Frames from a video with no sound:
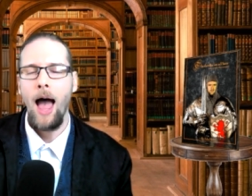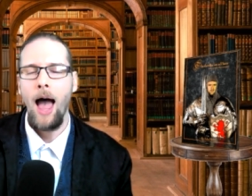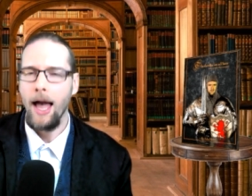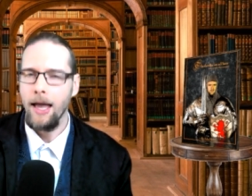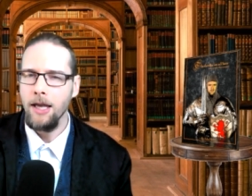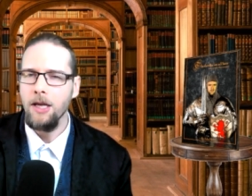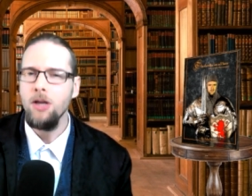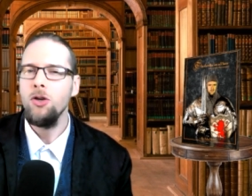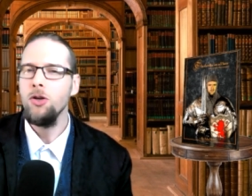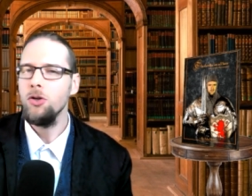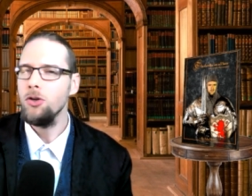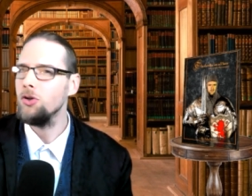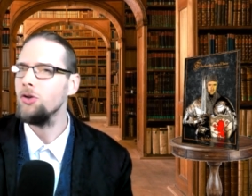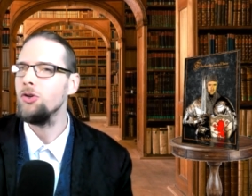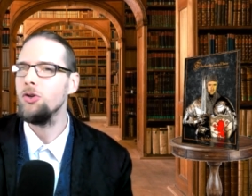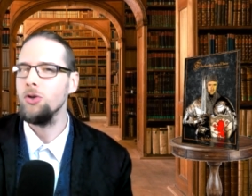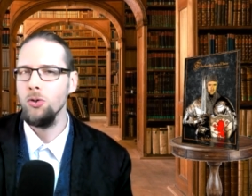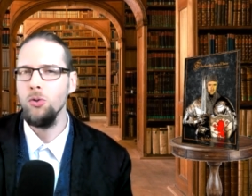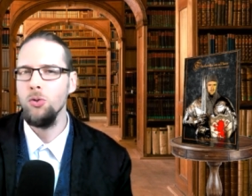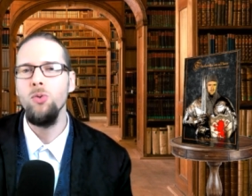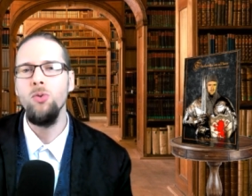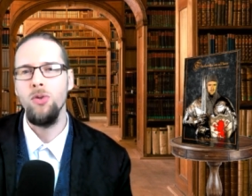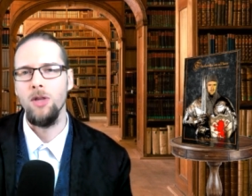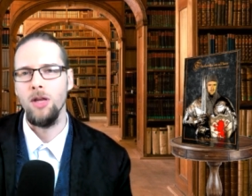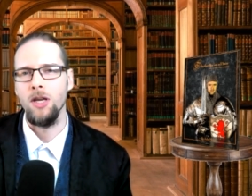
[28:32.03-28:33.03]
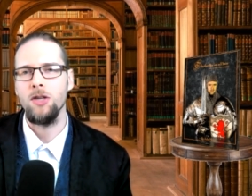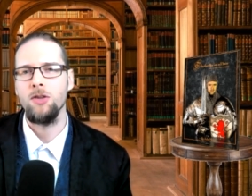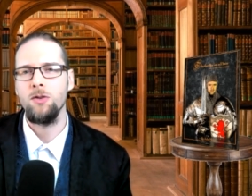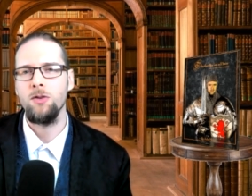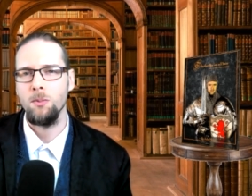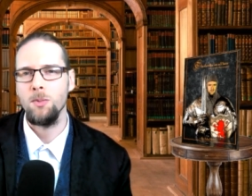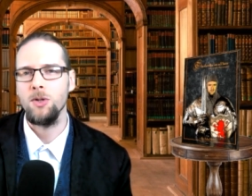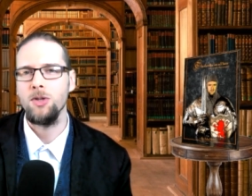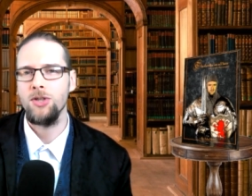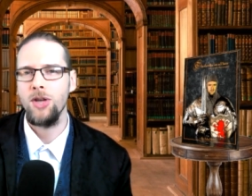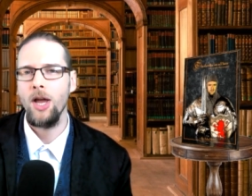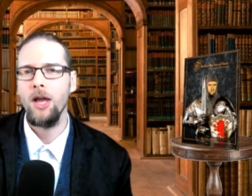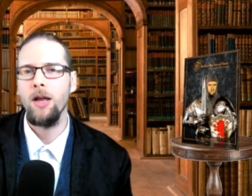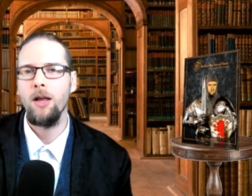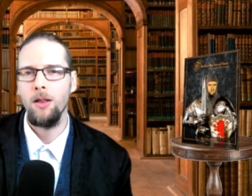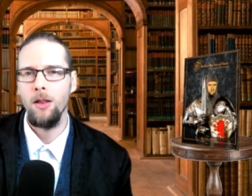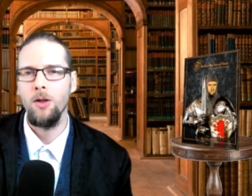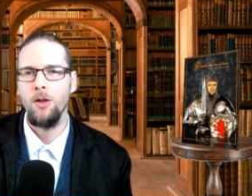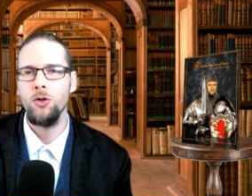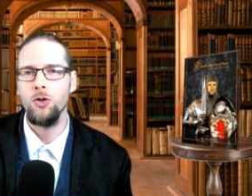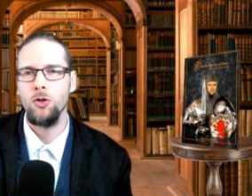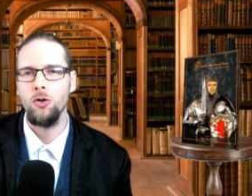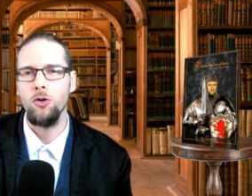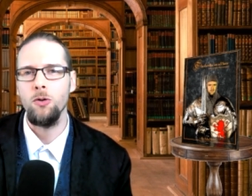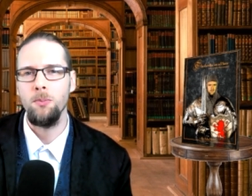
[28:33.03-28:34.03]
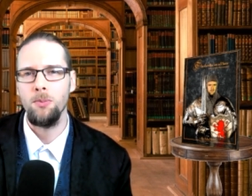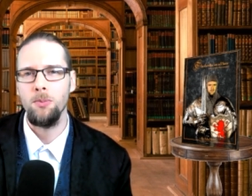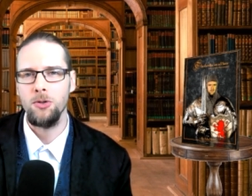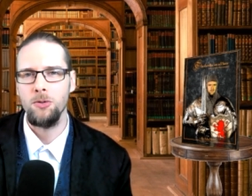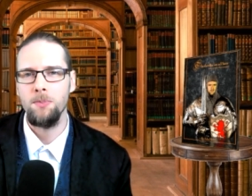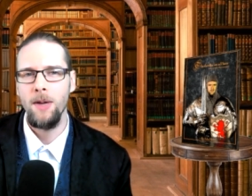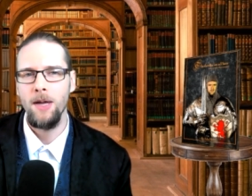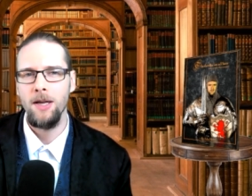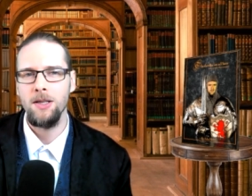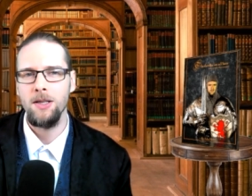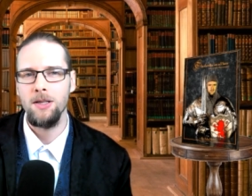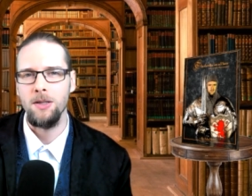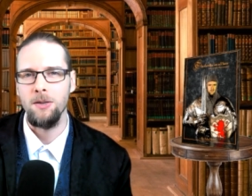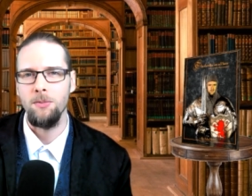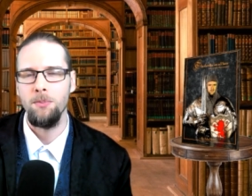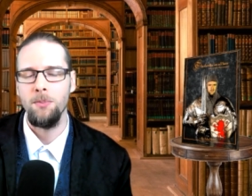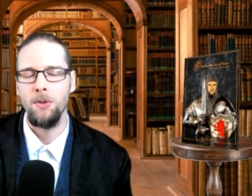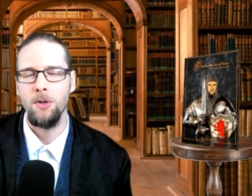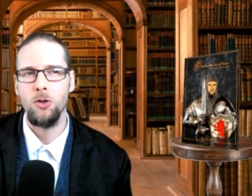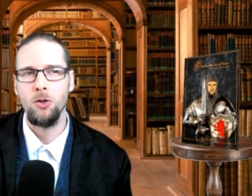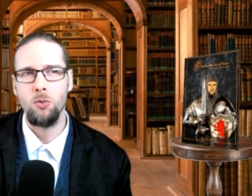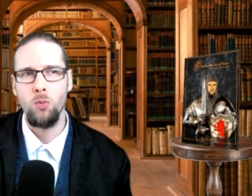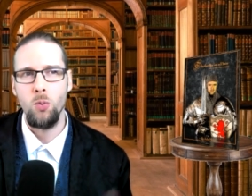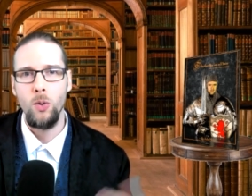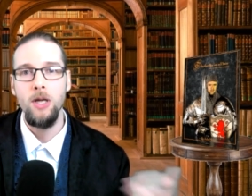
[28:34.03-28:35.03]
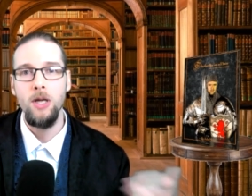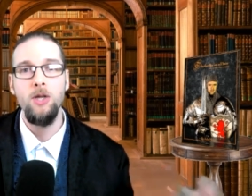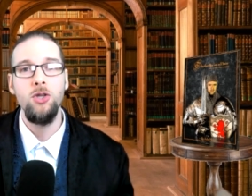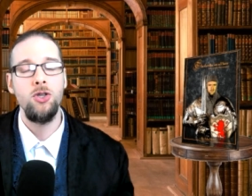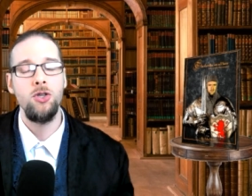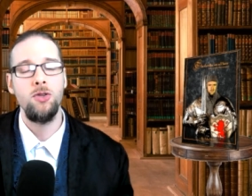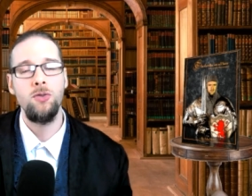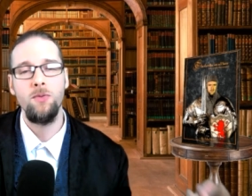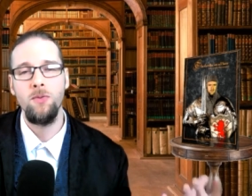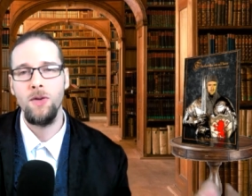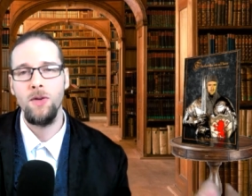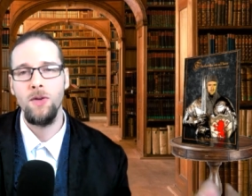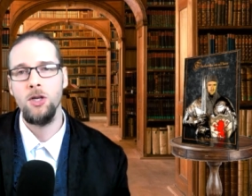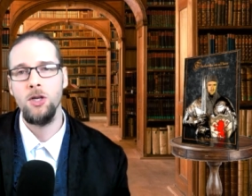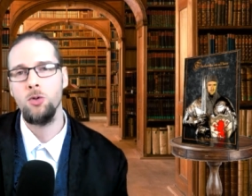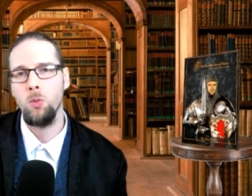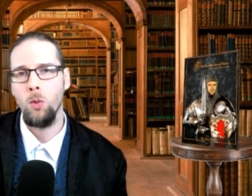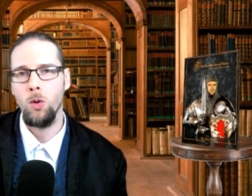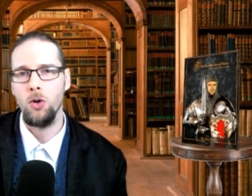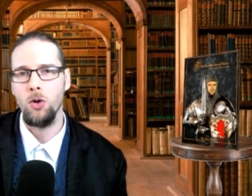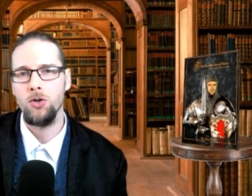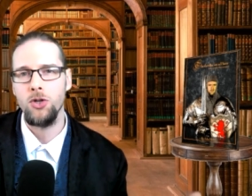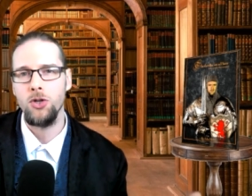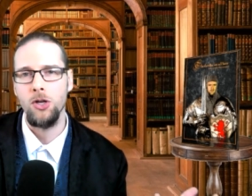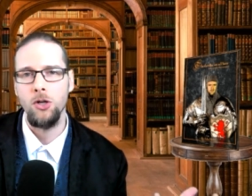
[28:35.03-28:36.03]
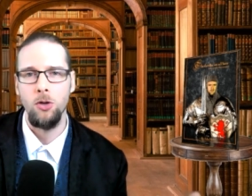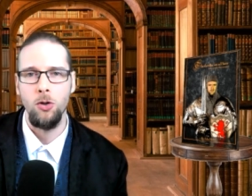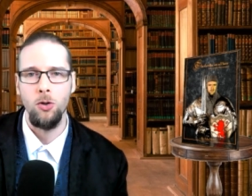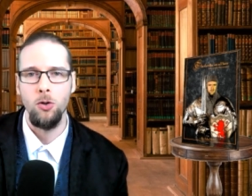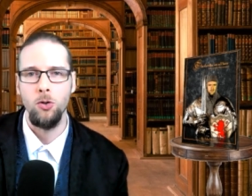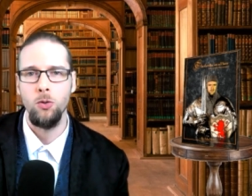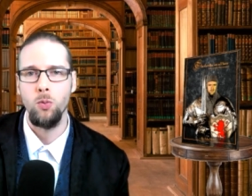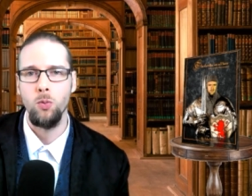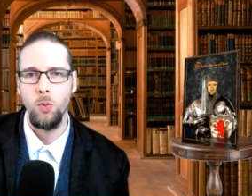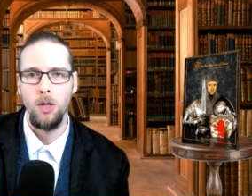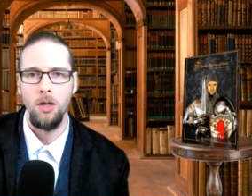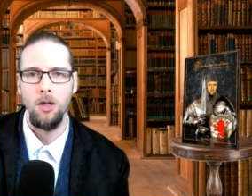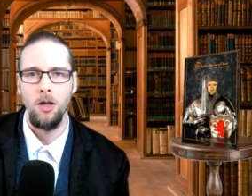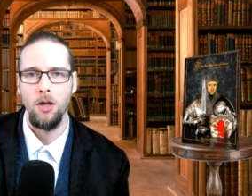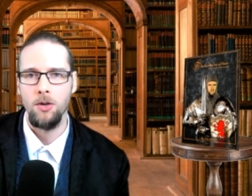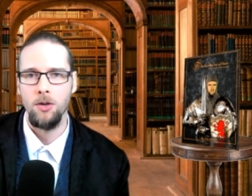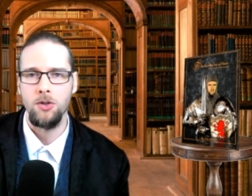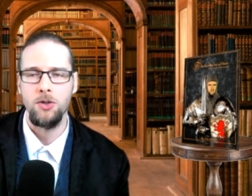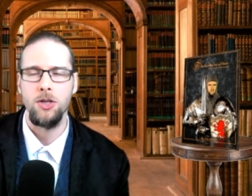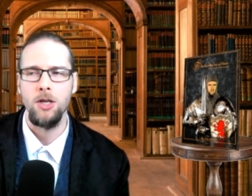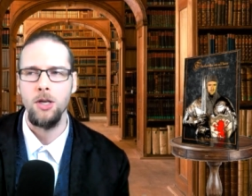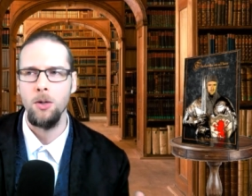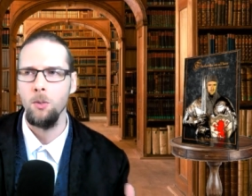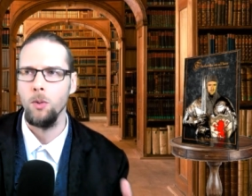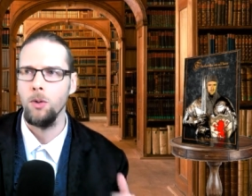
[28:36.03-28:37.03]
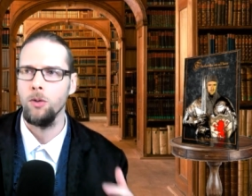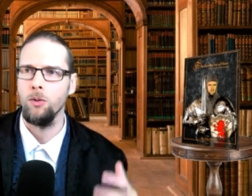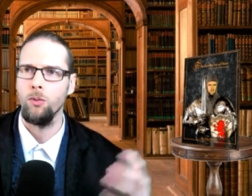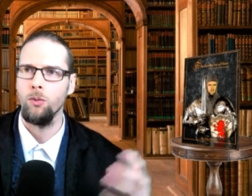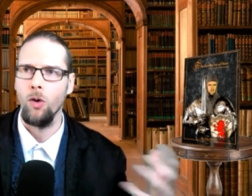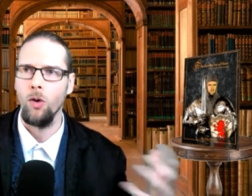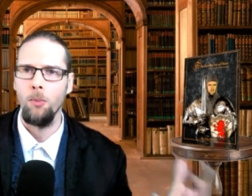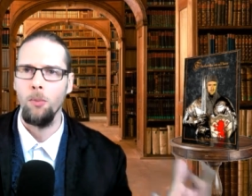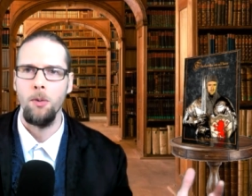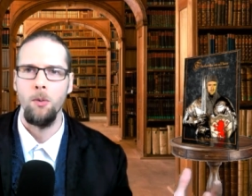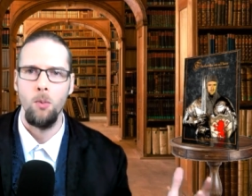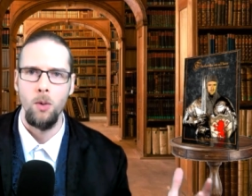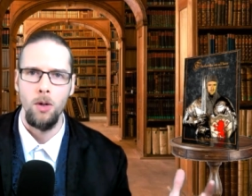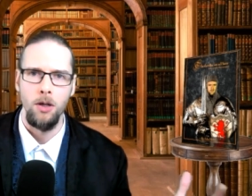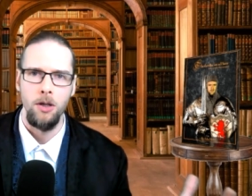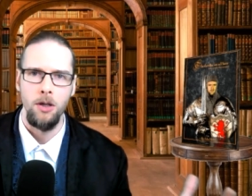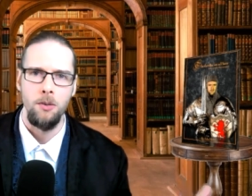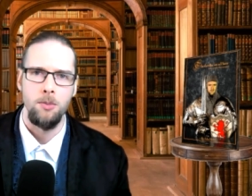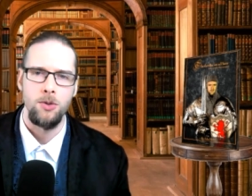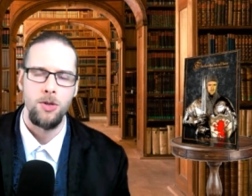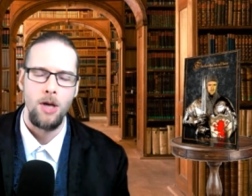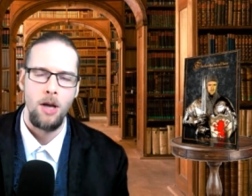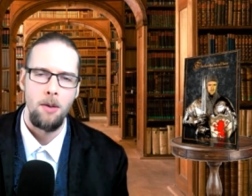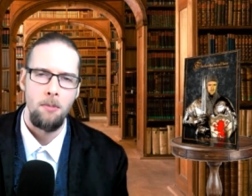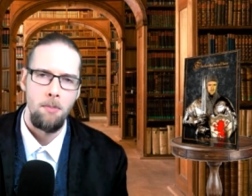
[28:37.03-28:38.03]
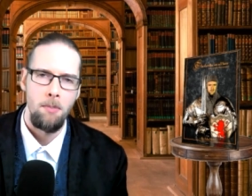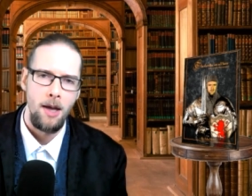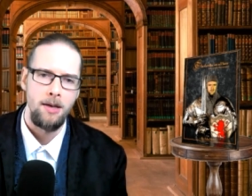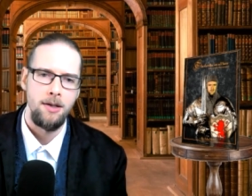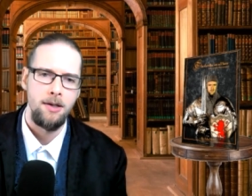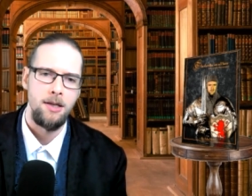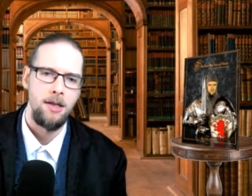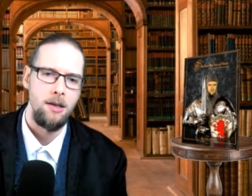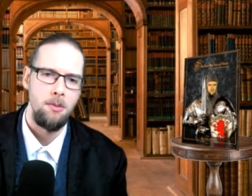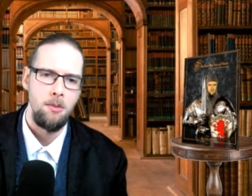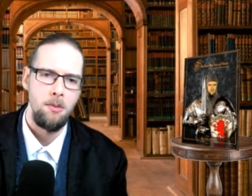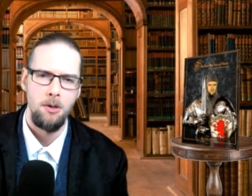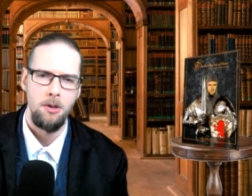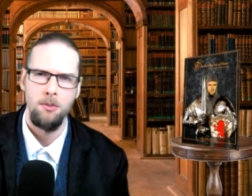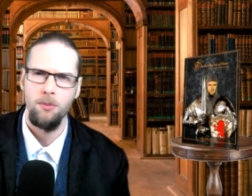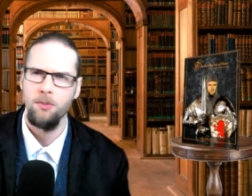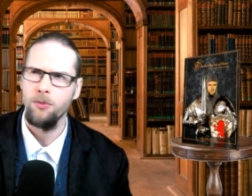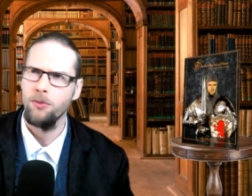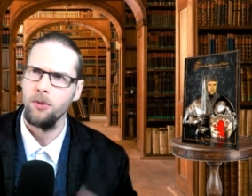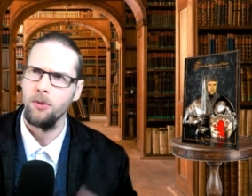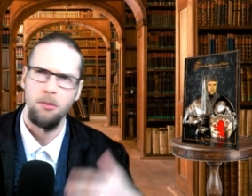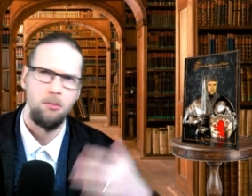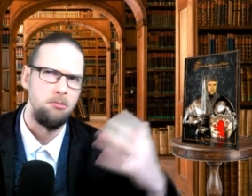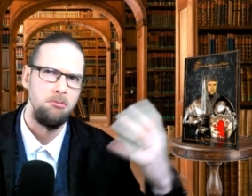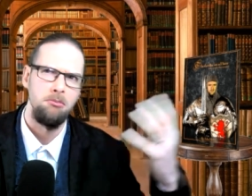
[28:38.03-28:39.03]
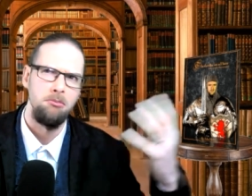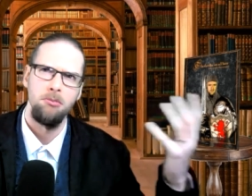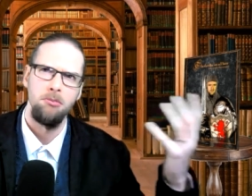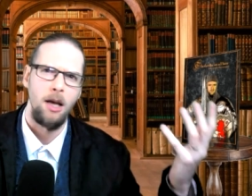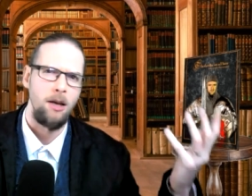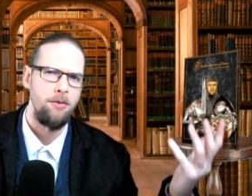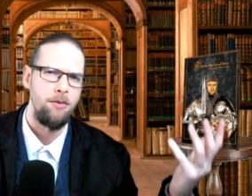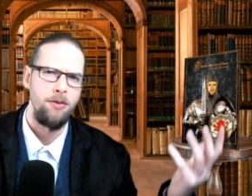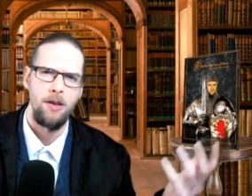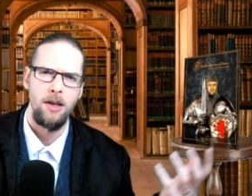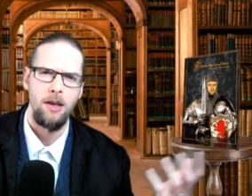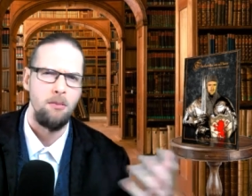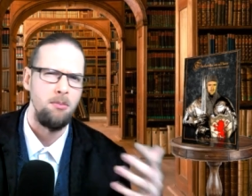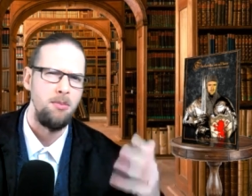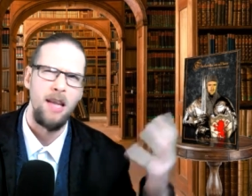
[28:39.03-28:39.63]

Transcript: I could do this from a psychological perspective because we just finished watching Good Will Hunting with Robin Williams and Matt Damon from, I forget,